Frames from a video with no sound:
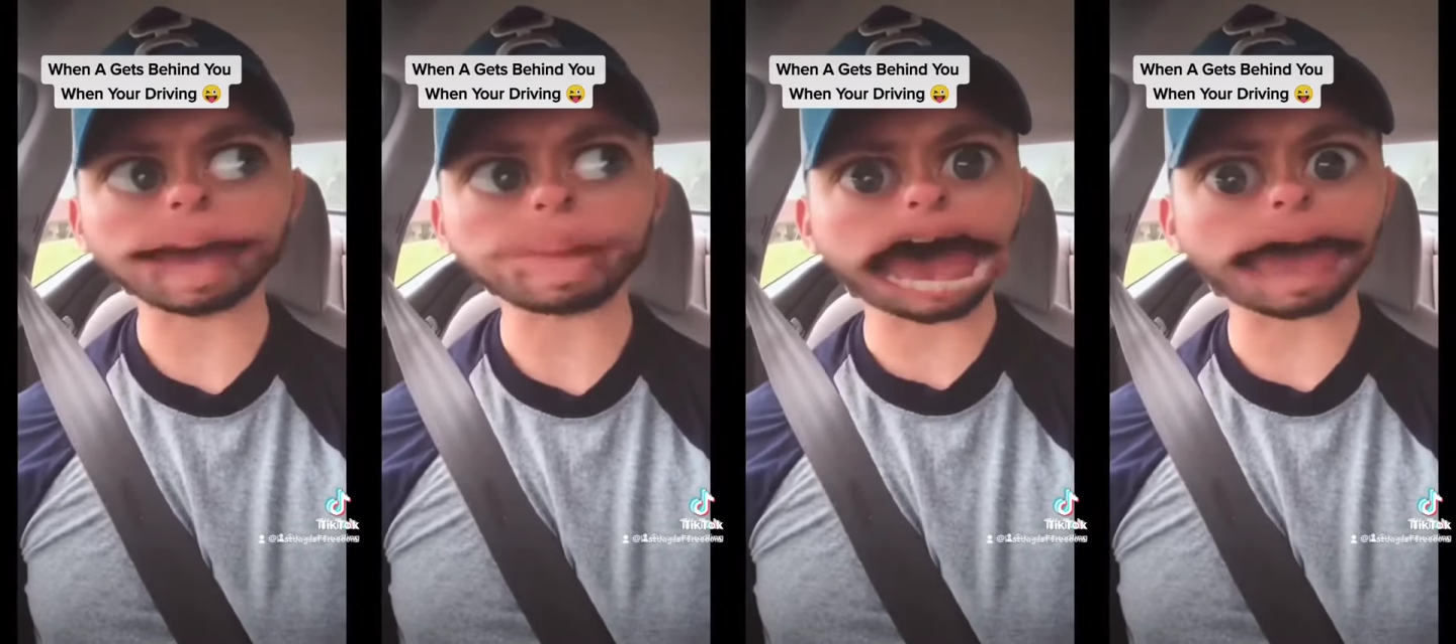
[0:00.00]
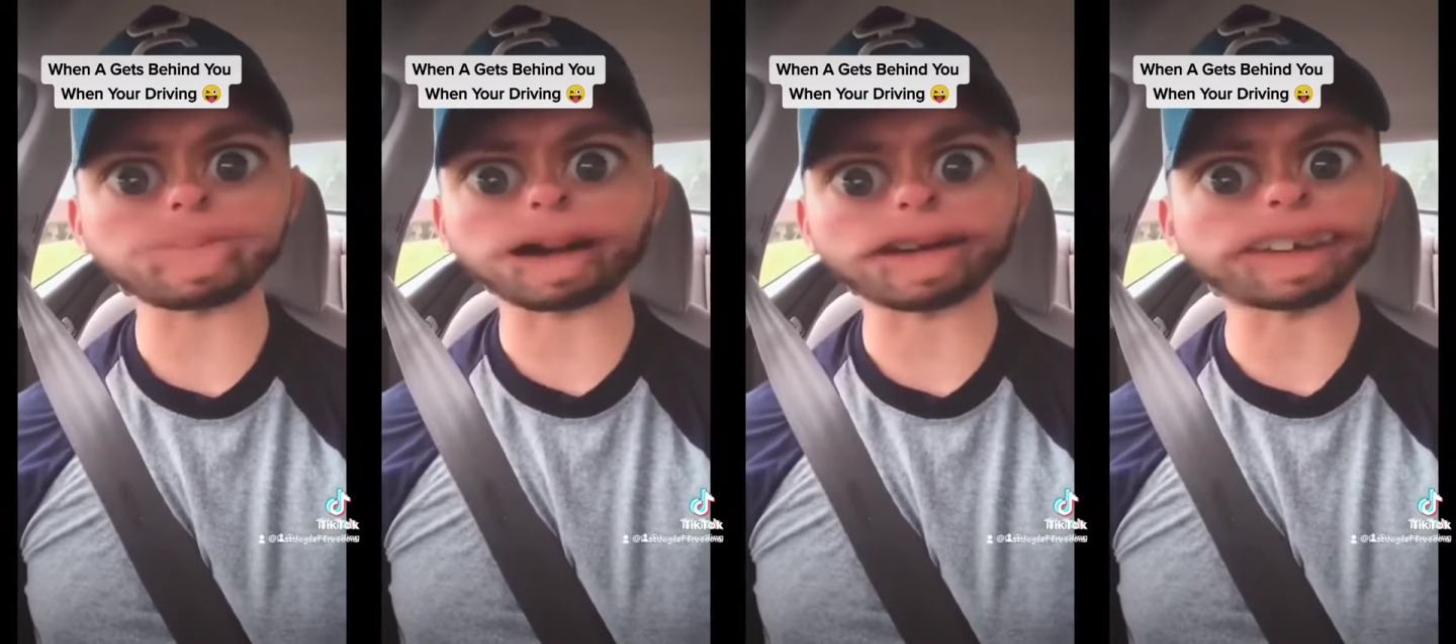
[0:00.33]

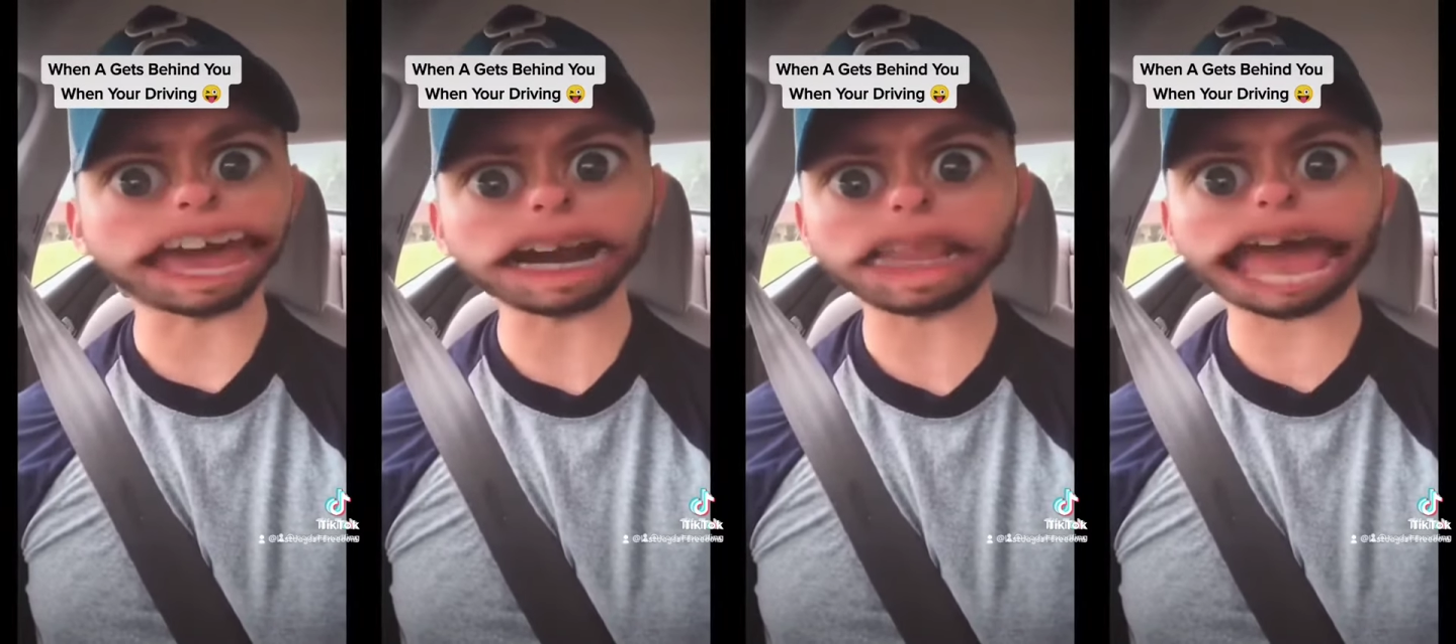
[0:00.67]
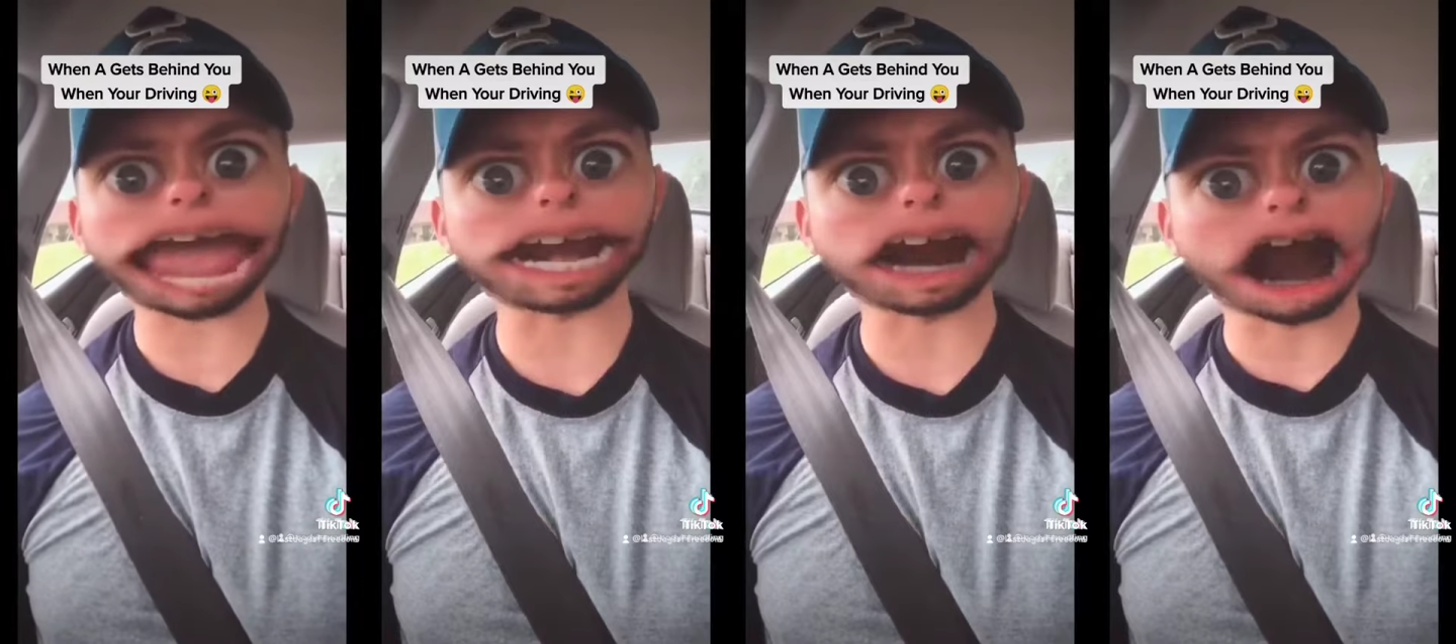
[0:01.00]

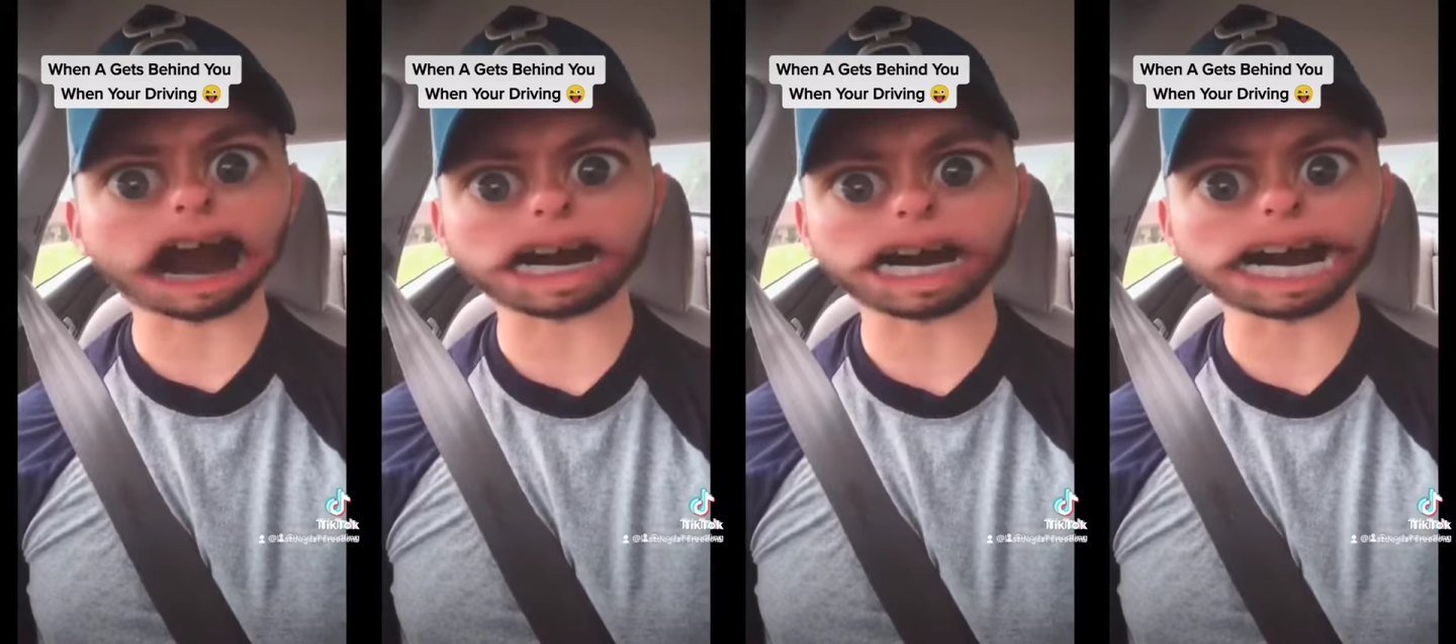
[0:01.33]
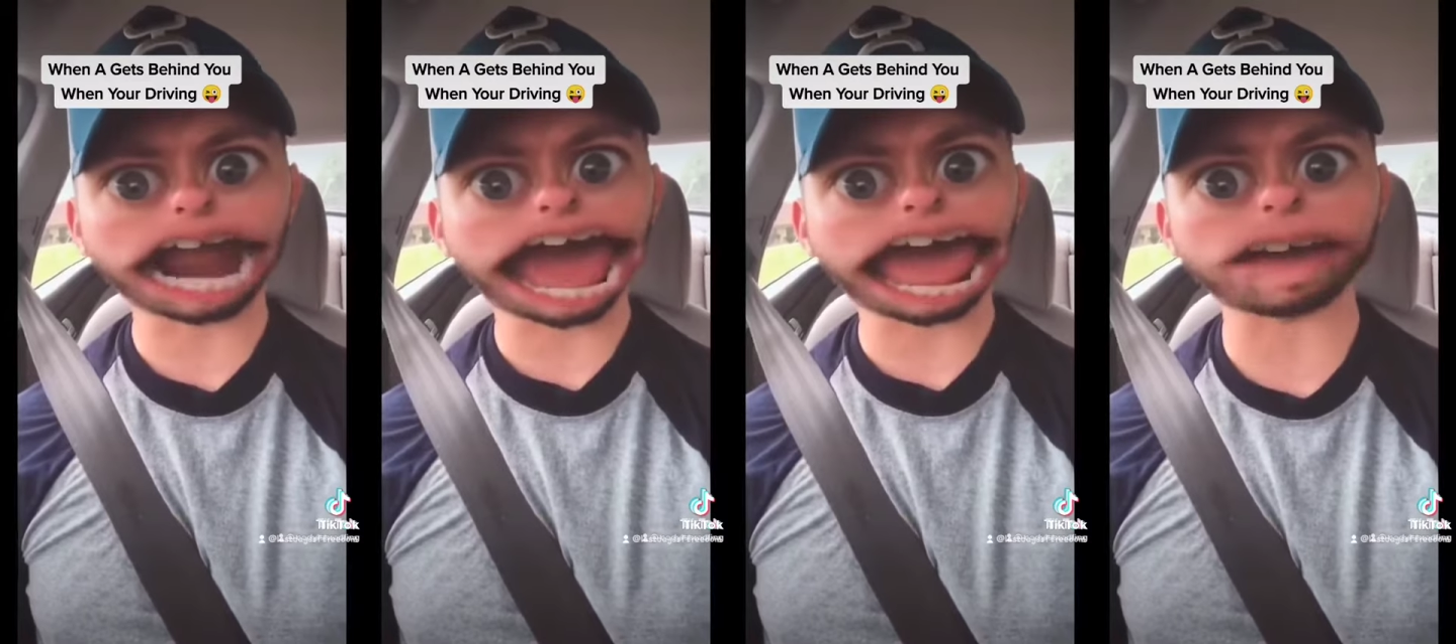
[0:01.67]
hyperventilating harder than
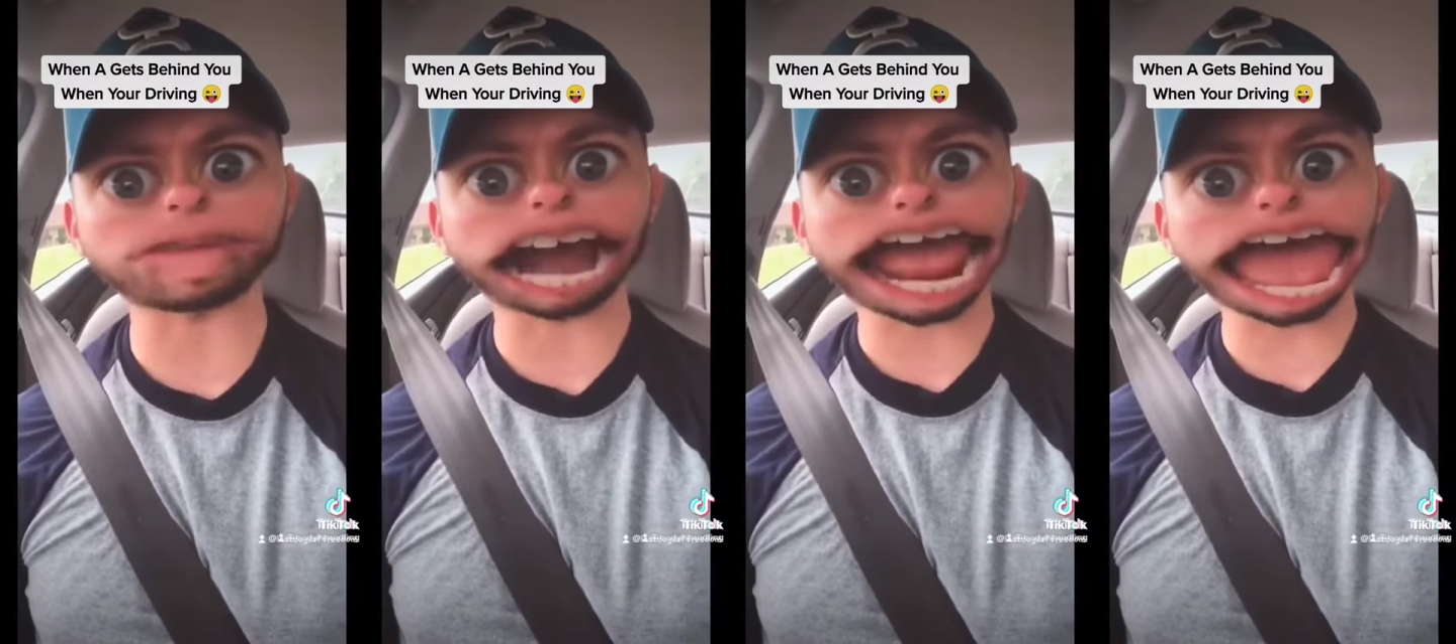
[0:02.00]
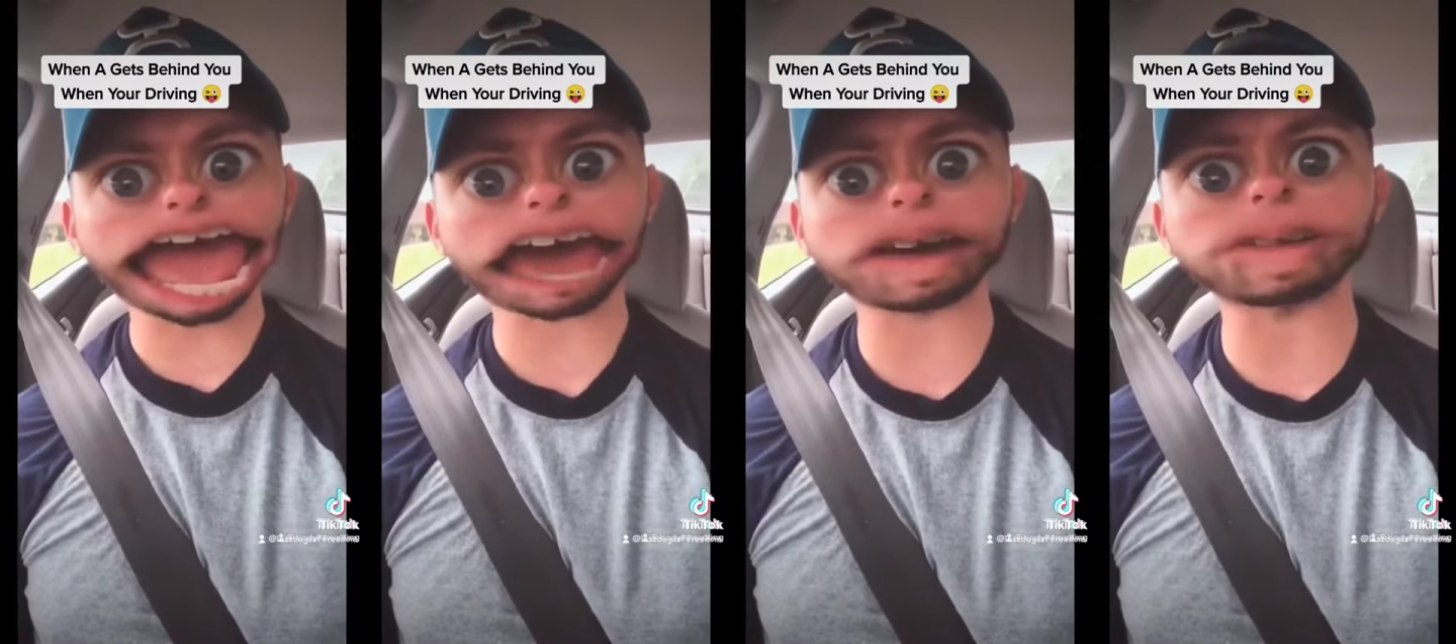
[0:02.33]
I ever
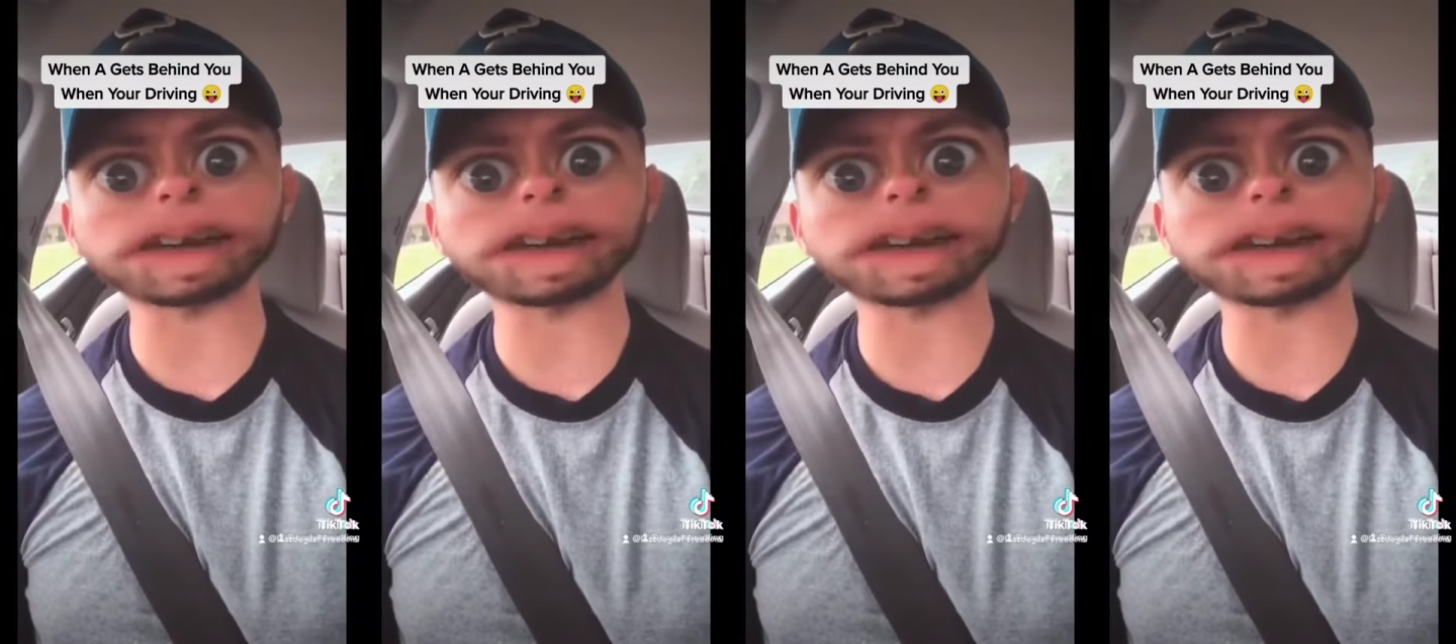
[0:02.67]
have.